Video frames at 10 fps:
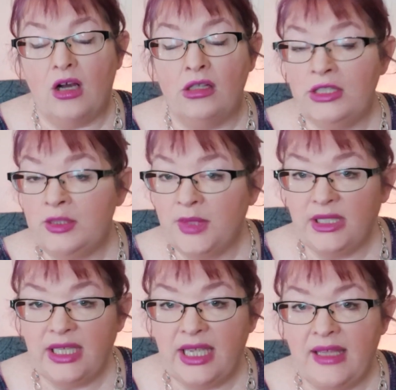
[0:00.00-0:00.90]

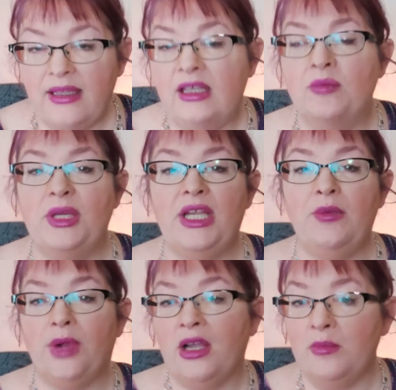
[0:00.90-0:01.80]
Ultimately, the committee
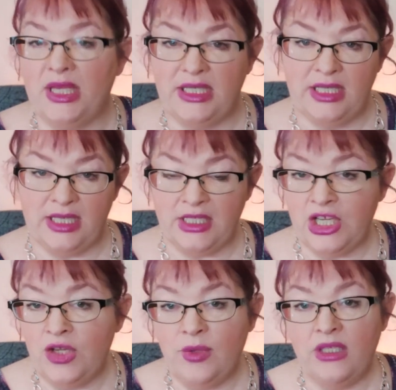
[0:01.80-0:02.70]
recommended
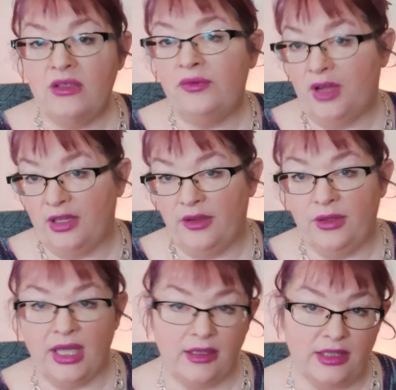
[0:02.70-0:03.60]
continuing to follow
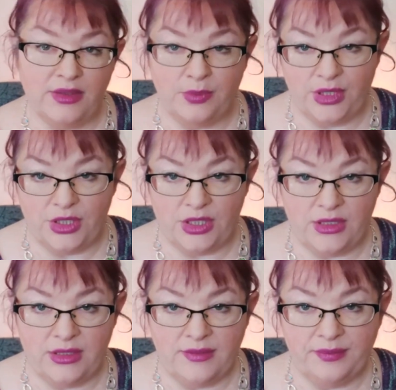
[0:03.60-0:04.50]
Kelly's
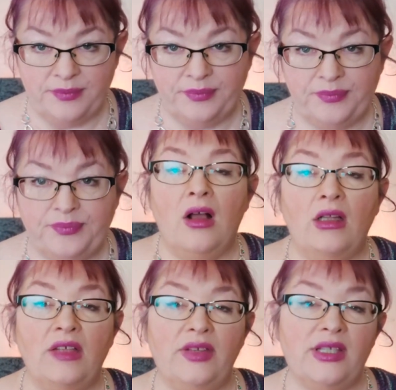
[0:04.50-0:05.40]
wishes.
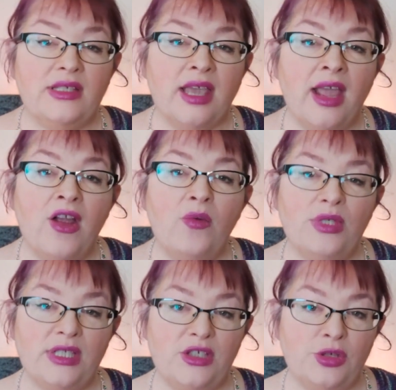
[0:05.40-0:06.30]
Olivia's care
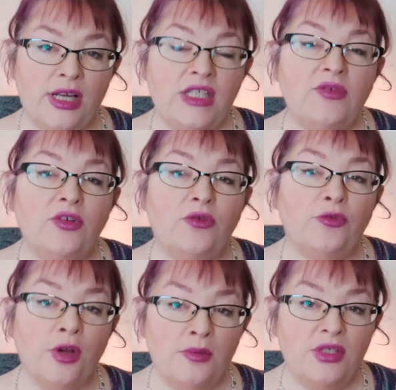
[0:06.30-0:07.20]
was then transferred
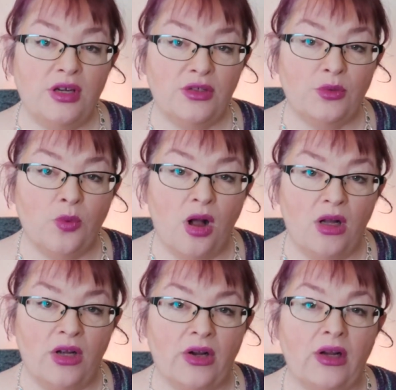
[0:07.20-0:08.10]
from Dr.
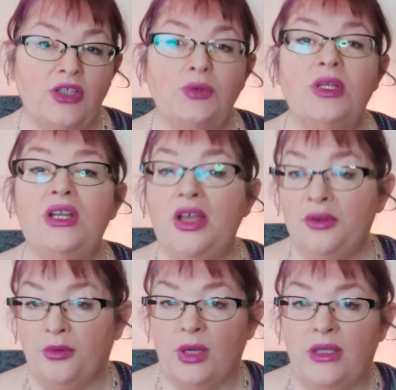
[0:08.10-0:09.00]
Walker to
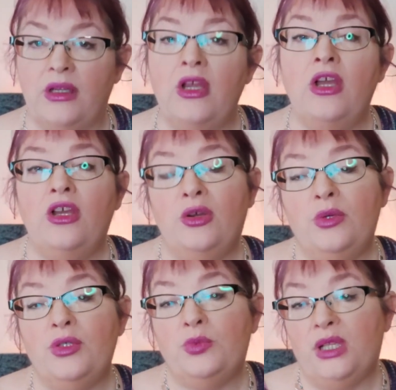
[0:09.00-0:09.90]
another one who
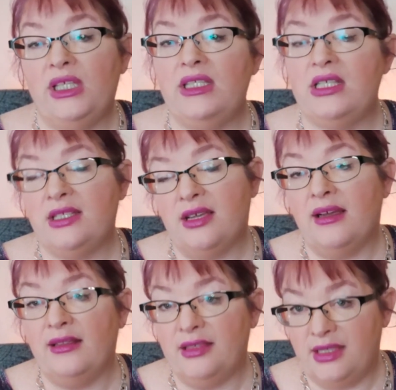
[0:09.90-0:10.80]
was willing to
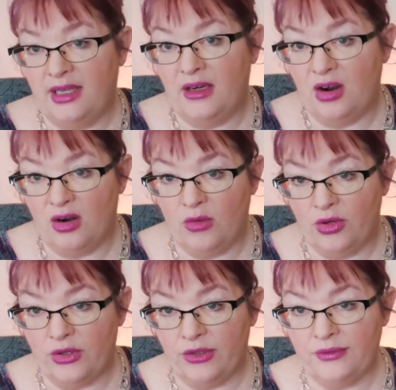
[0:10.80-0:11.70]
sign the DNR
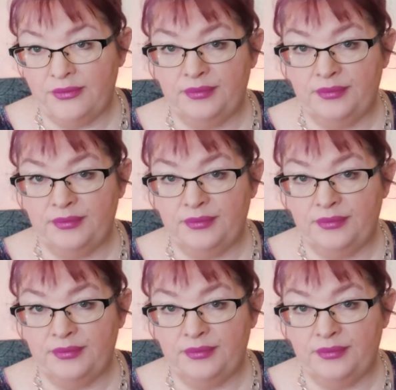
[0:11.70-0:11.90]
order.